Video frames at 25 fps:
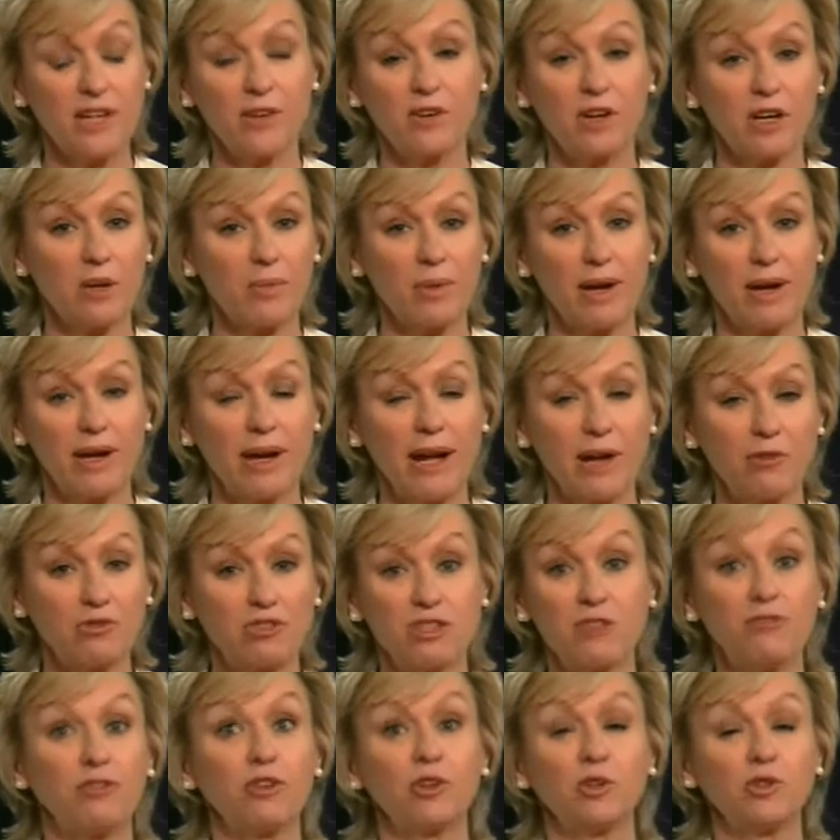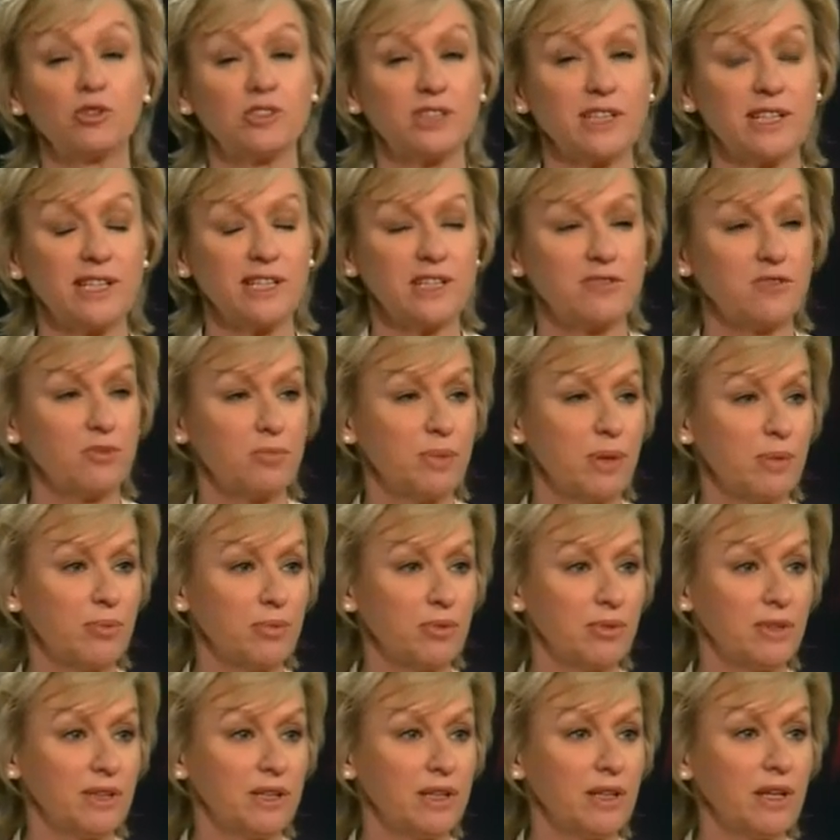hearing about how difficult it is for
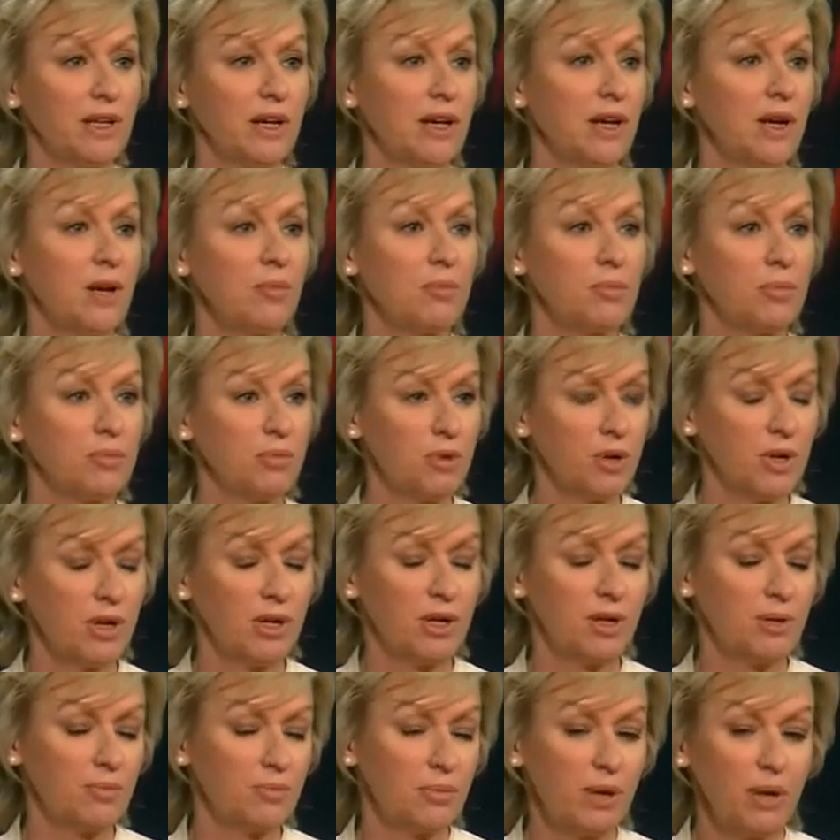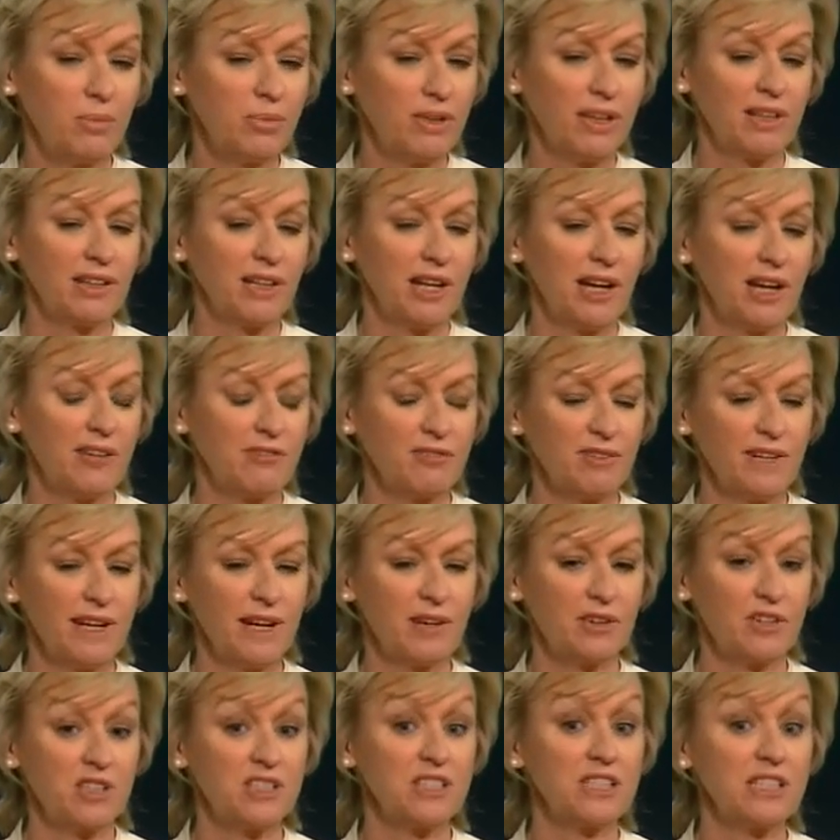people in public life now
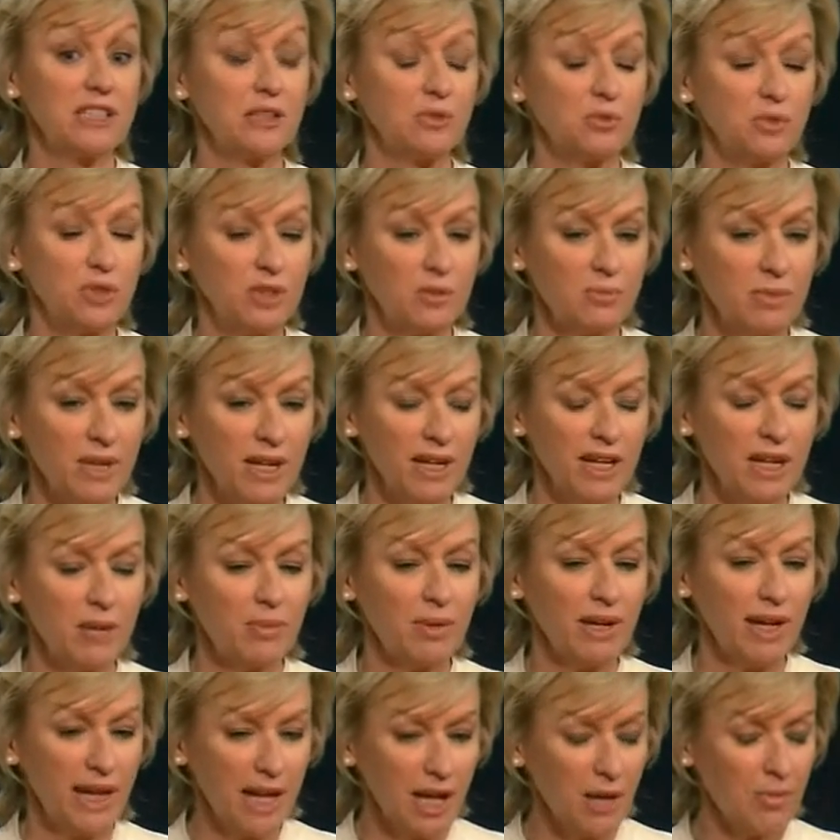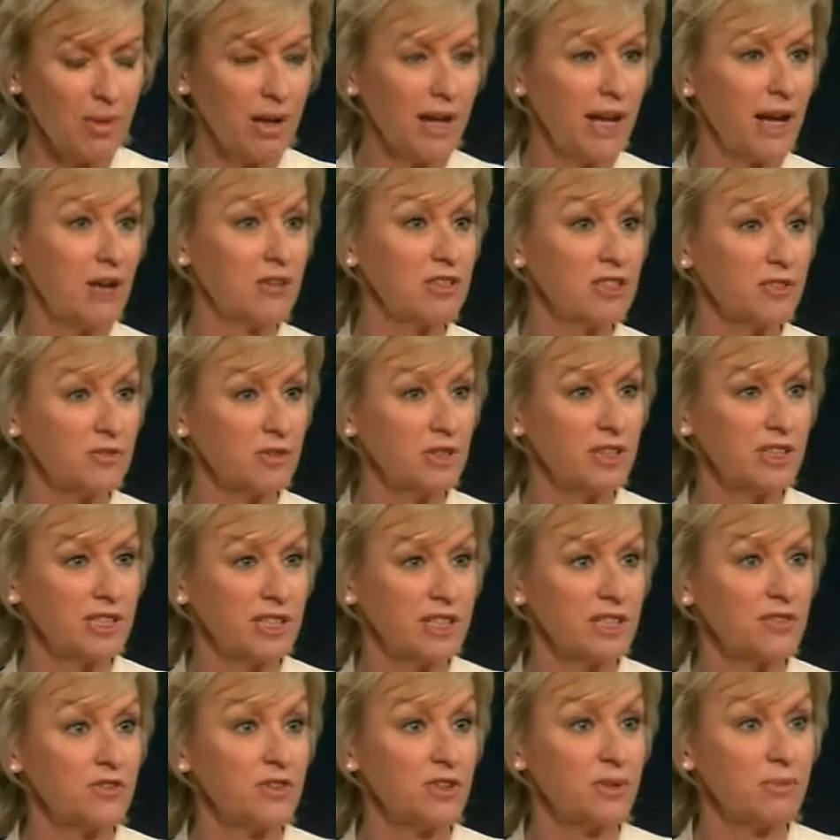to deal with the media. But how about how difficult it
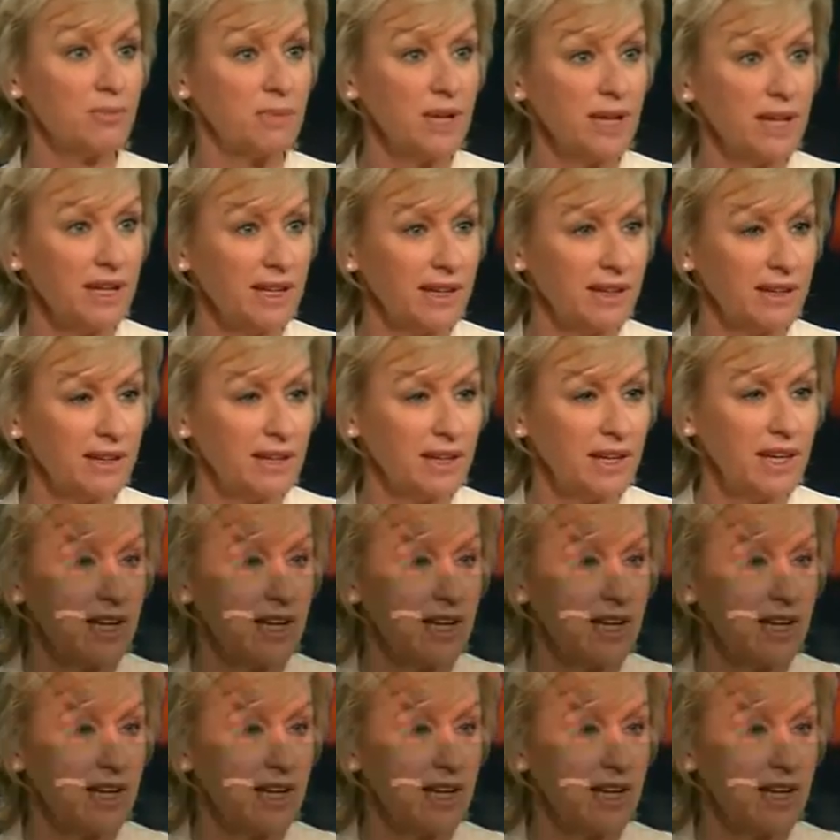is for the media